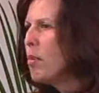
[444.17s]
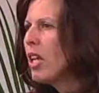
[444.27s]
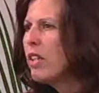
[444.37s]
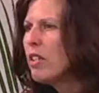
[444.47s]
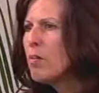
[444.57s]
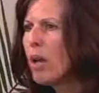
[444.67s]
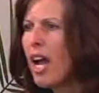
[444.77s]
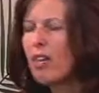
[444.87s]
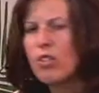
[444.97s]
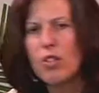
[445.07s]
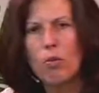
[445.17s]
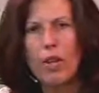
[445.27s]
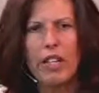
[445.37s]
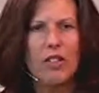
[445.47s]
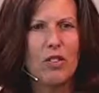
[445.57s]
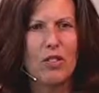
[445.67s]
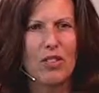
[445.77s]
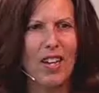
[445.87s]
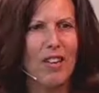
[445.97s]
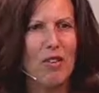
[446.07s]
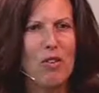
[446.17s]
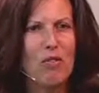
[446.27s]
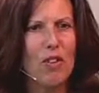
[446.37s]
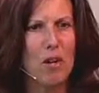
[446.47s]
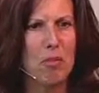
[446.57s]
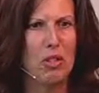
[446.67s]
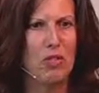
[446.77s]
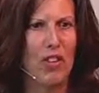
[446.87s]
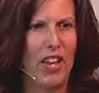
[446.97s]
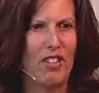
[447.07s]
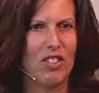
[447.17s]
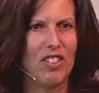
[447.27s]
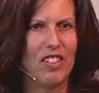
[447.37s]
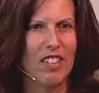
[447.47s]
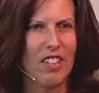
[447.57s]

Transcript: began to bow to the wrinkles on the old farmer's face